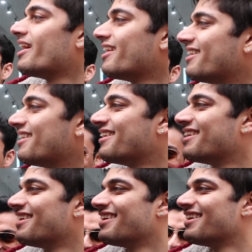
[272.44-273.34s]

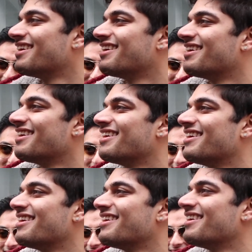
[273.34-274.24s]

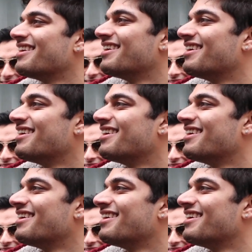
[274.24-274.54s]
This person isn't speaking.